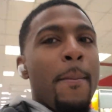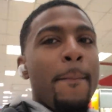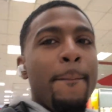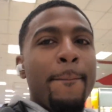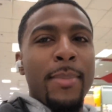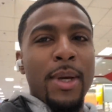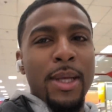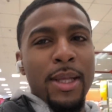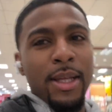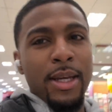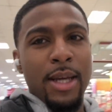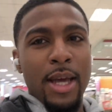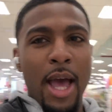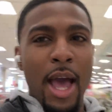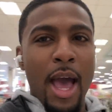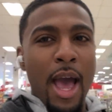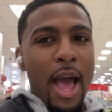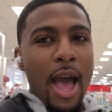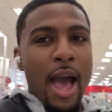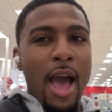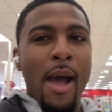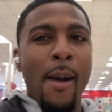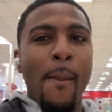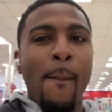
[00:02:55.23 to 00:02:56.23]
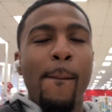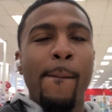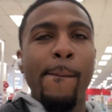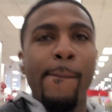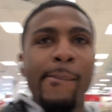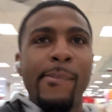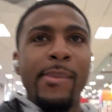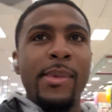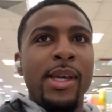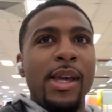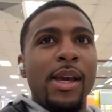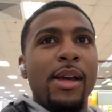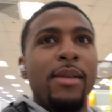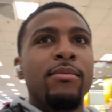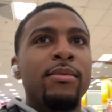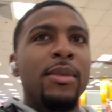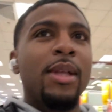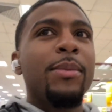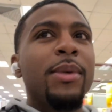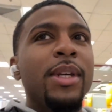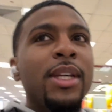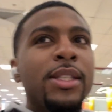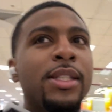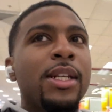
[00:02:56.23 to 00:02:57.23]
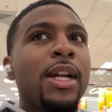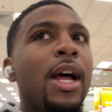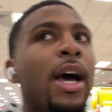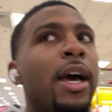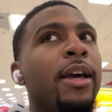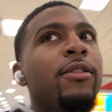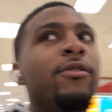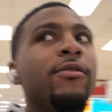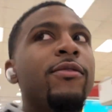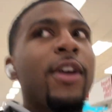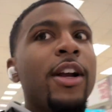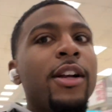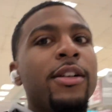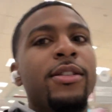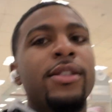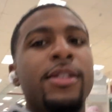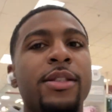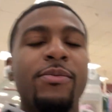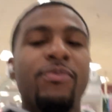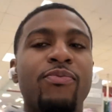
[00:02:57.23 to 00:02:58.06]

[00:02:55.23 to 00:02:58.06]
But yeah, let me get to the item first.